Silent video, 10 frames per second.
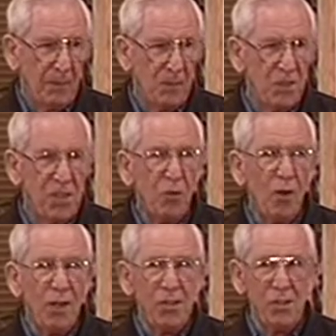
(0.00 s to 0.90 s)
to see
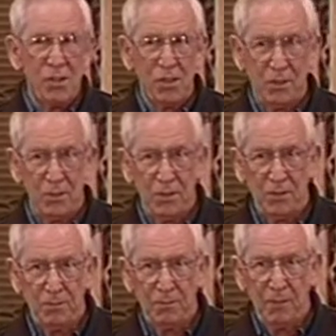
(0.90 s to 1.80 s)
relationships,
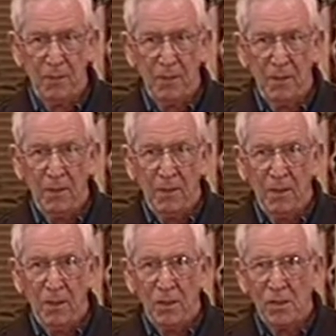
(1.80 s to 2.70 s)

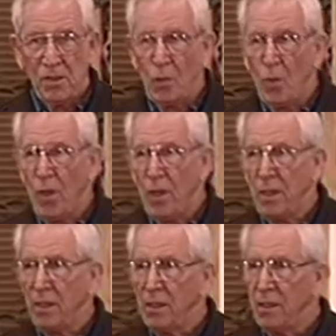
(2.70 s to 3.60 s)
see the
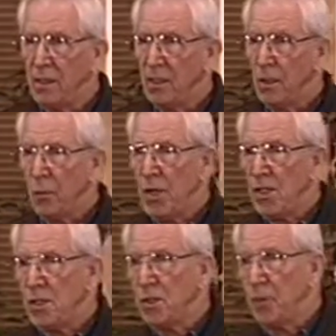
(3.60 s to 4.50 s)
way the
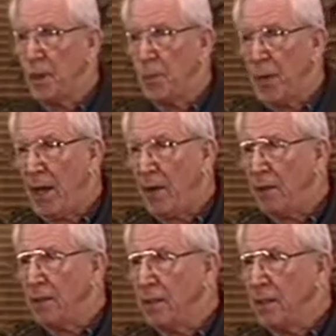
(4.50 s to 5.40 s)
bits of
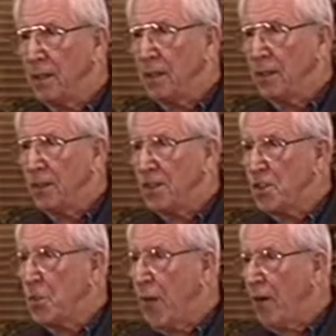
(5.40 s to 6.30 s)
apparently
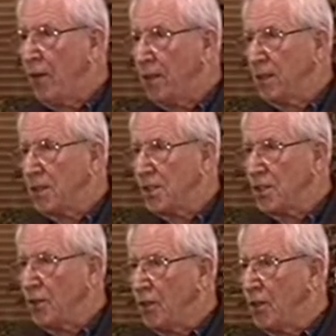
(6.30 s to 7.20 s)
disparate and
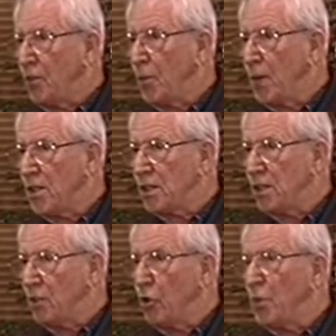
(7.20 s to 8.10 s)
discrete
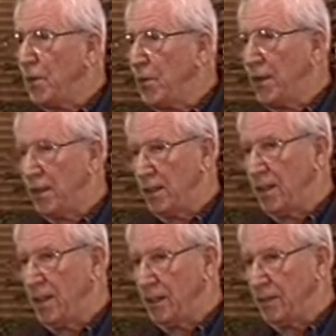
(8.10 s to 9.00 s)
information could be fitted
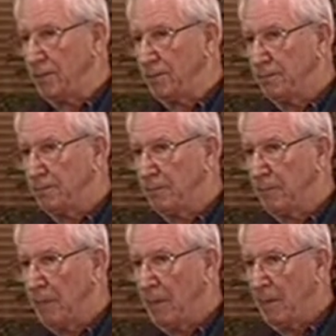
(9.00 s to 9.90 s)
together.
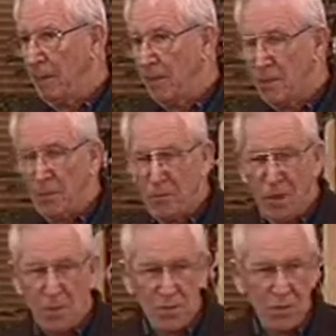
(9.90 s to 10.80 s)

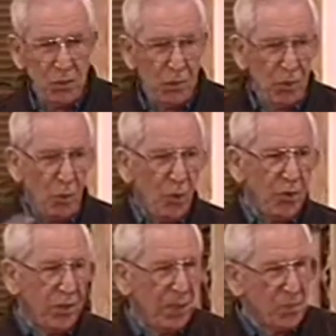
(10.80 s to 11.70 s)
Sometimes to turn the whole
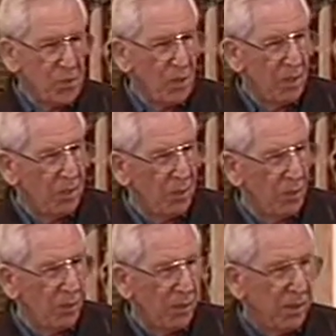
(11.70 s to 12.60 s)
thing upside
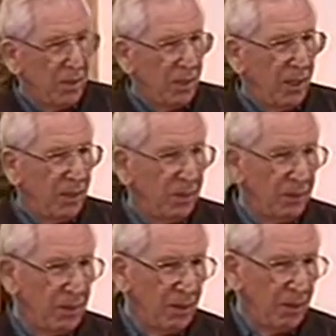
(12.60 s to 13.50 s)
down
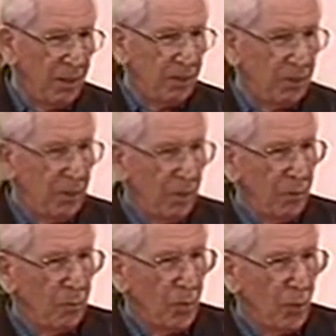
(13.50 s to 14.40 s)
and
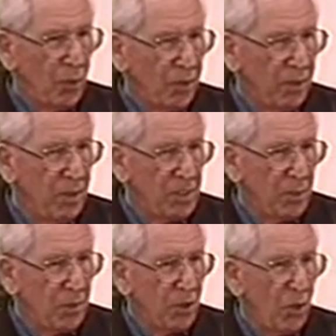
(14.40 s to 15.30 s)
look at things
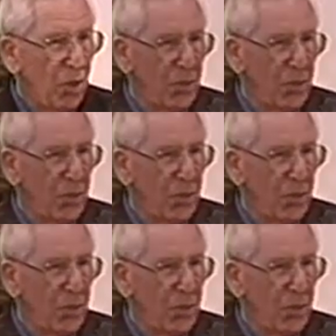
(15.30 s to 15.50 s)
from a totally